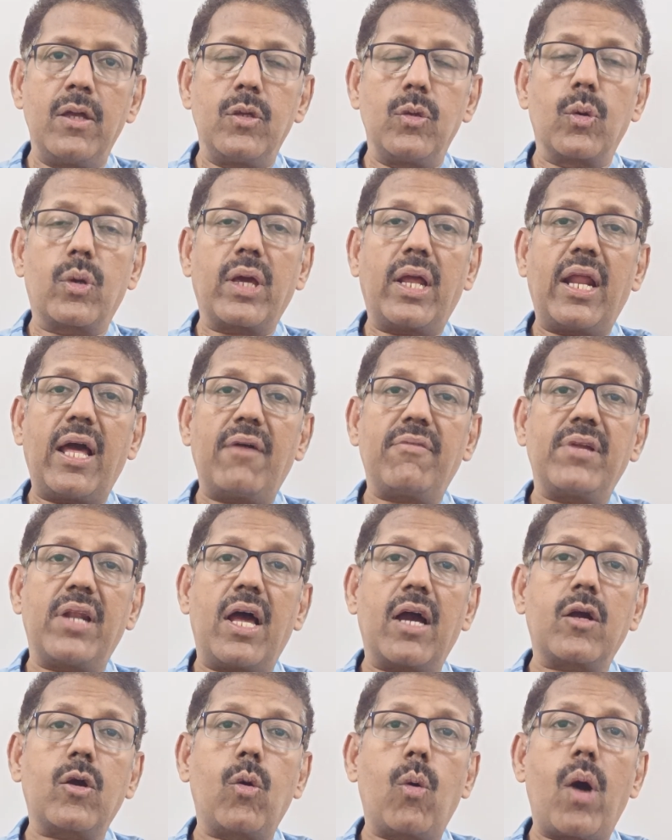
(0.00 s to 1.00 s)
You can have an
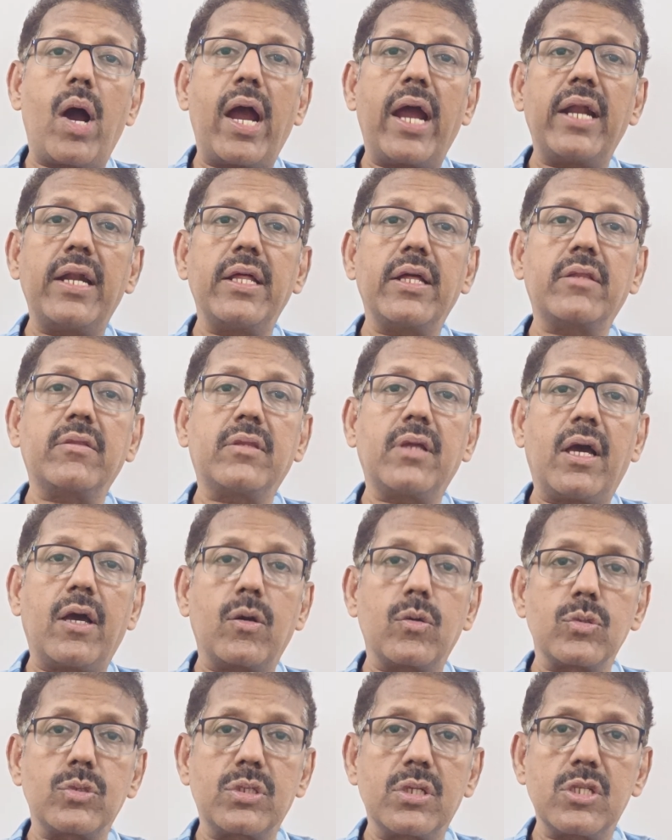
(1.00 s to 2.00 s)
acquired
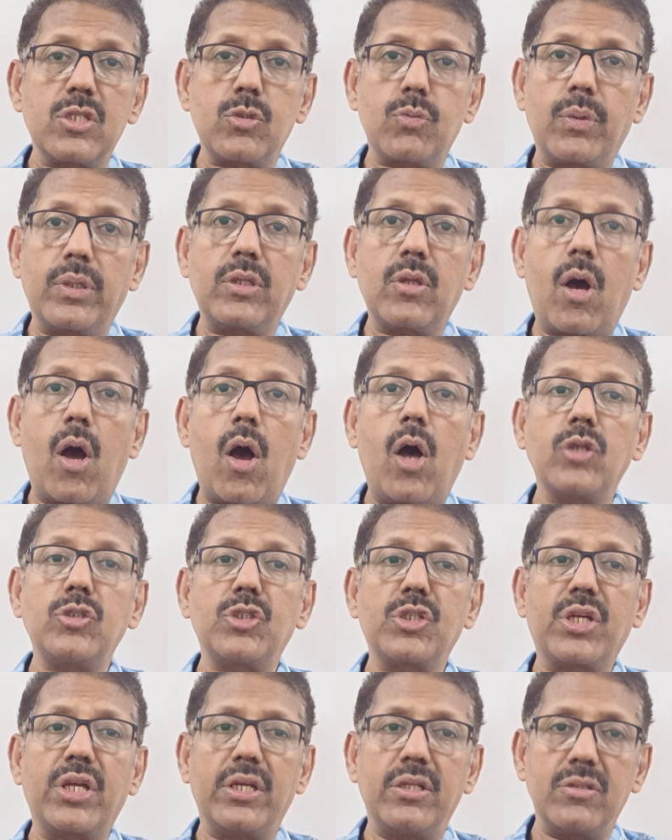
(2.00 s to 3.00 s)
ichthyosis with
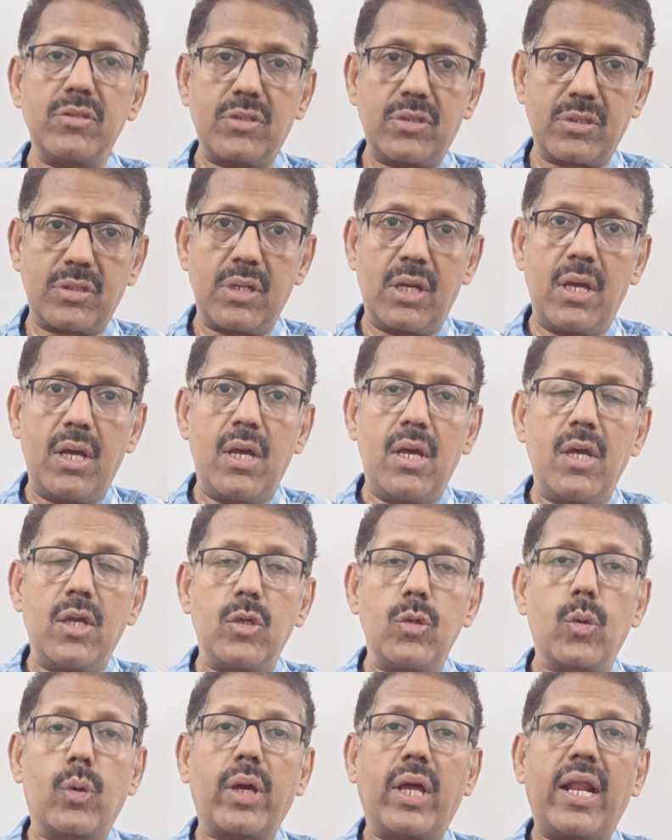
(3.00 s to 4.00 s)
Hodgkin's.
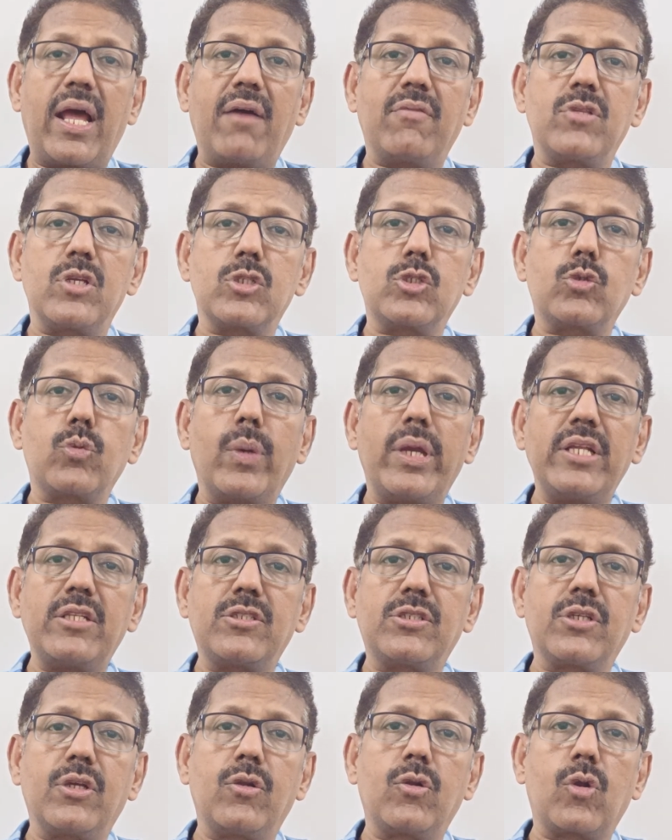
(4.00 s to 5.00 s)
You can have the
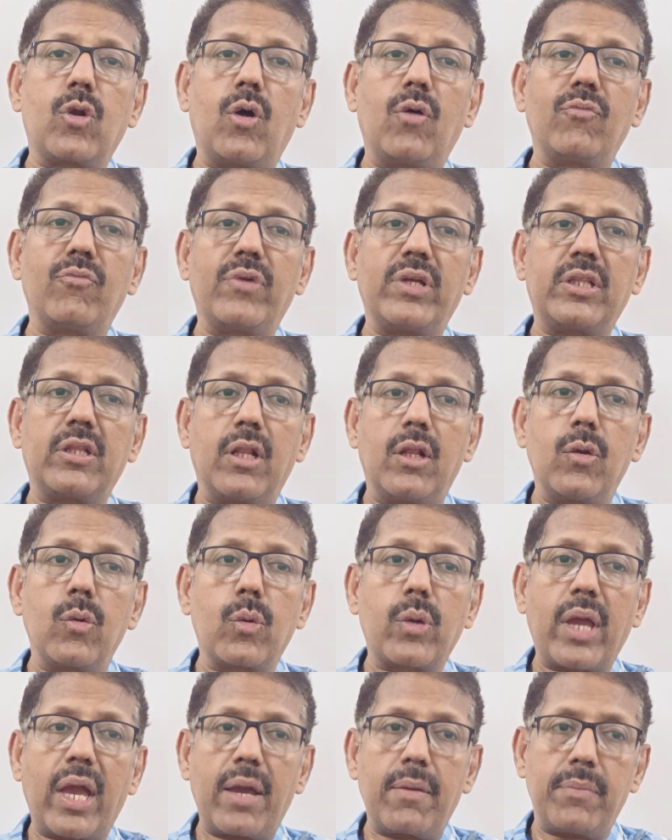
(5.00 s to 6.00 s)
sweet syndrome with
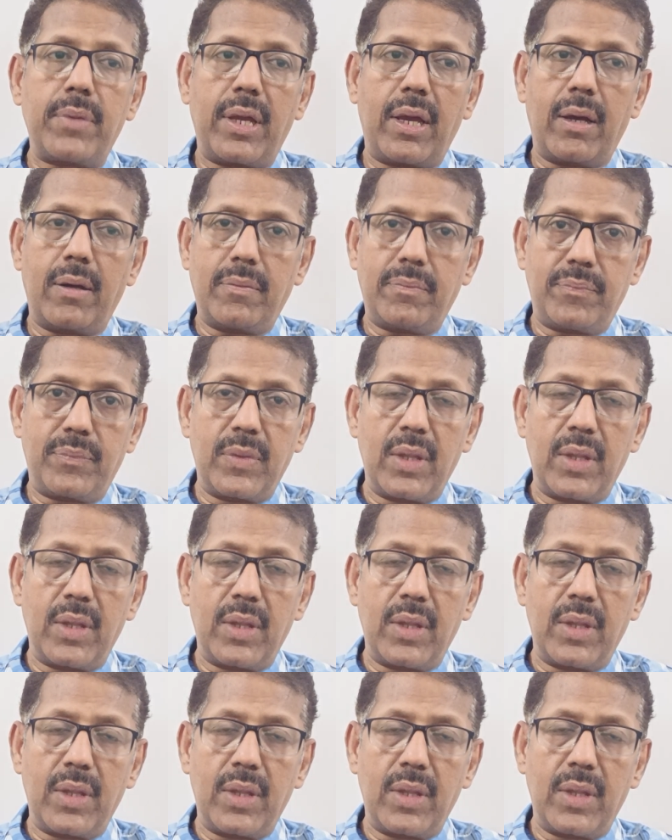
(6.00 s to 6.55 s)
leukemia.